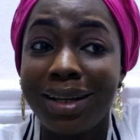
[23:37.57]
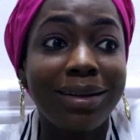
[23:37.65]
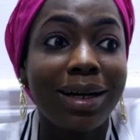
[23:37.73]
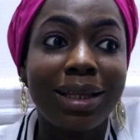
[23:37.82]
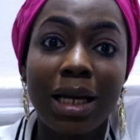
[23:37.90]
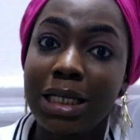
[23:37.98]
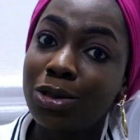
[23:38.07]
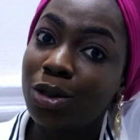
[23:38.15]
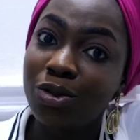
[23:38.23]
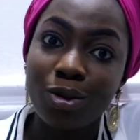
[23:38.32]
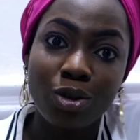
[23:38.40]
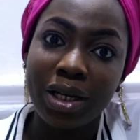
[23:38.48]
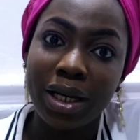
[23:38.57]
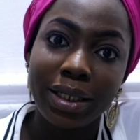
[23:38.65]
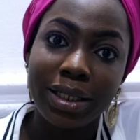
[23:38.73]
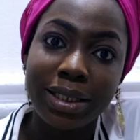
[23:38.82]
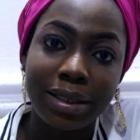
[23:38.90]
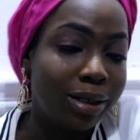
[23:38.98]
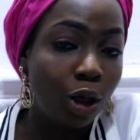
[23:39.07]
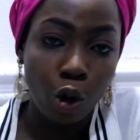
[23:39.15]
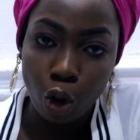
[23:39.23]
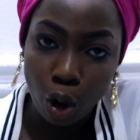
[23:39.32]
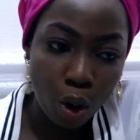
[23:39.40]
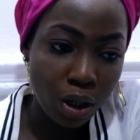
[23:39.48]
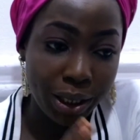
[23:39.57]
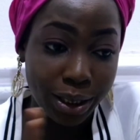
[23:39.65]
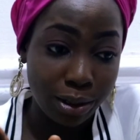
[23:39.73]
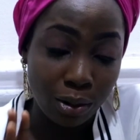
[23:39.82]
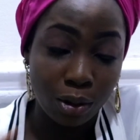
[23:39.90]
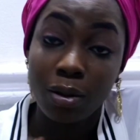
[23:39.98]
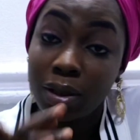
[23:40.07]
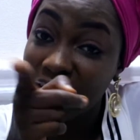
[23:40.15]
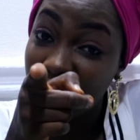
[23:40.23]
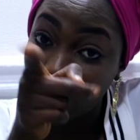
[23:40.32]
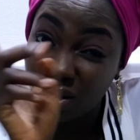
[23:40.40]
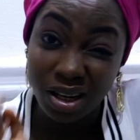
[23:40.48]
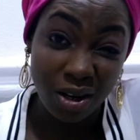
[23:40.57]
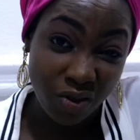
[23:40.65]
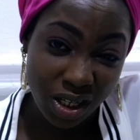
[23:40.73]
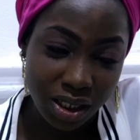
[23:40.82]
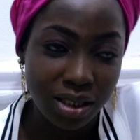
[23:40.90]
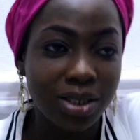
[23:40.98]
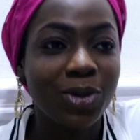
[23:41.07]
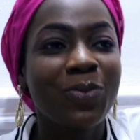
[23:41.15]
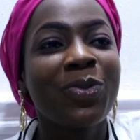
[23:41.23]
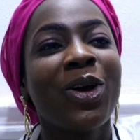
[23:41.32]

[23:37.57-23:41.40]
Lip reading: that I know if I want to hear anything. Law is law. That law, I will read it.